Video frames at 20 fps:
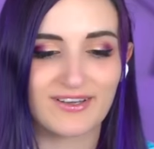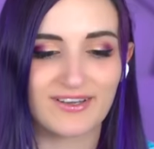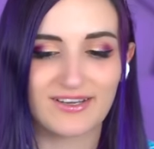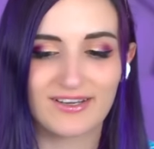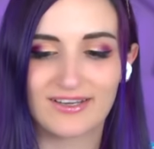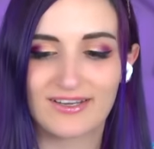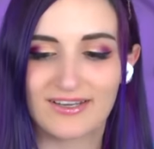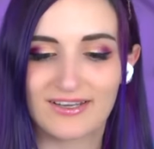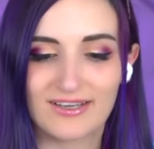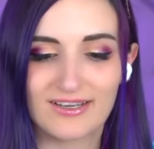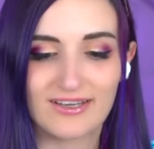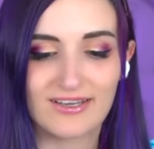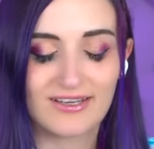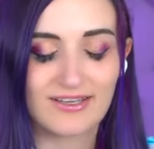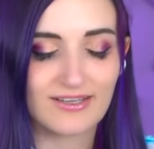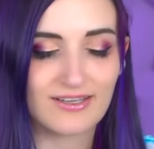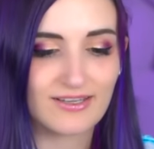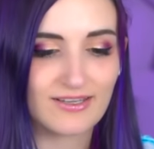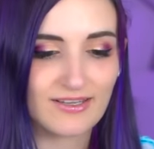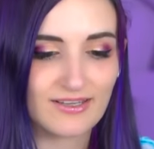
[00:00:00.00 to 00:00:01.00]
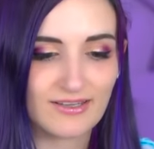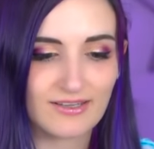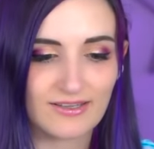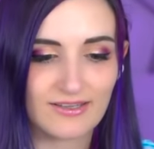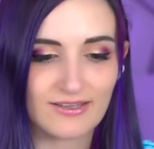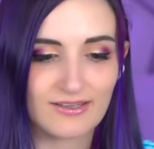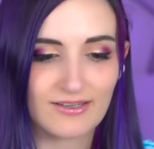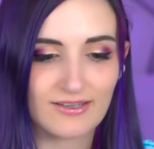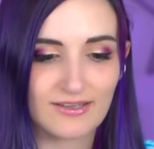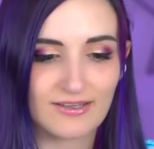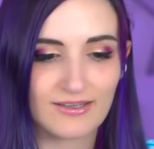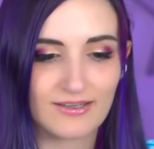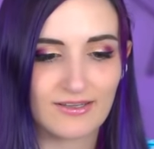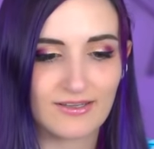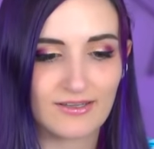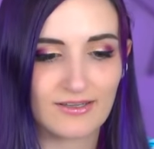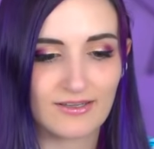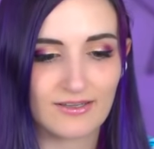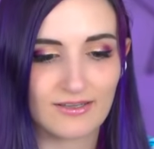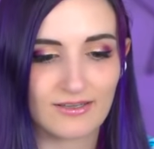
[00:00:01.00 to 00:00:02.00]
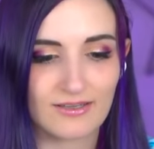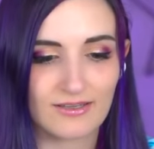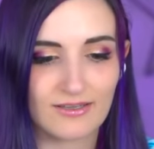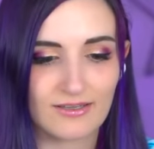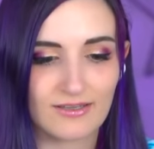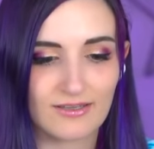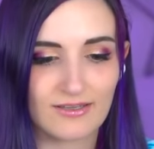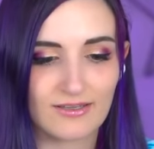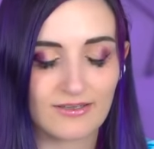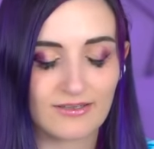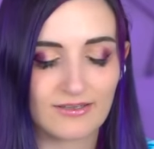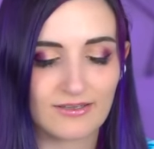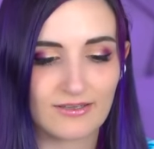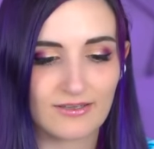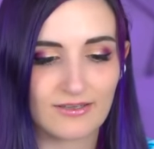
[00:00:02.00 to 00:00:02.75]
The person shown says nothing.